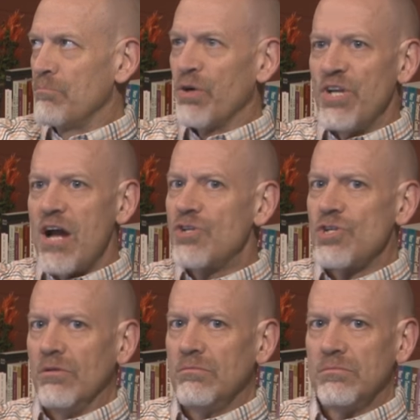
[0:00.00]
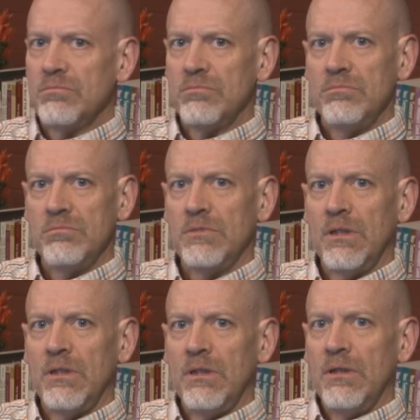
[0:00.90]
production
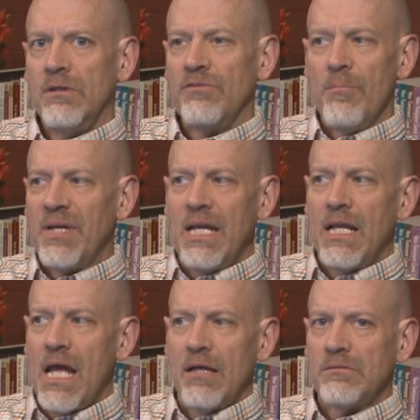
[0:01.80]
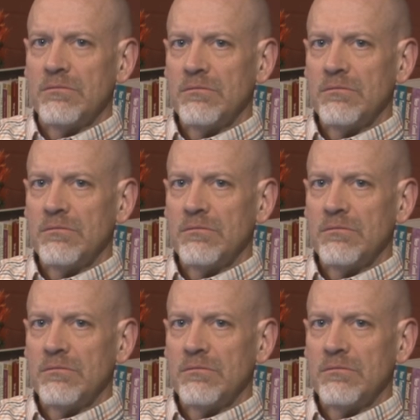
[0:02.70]
from beginning to end.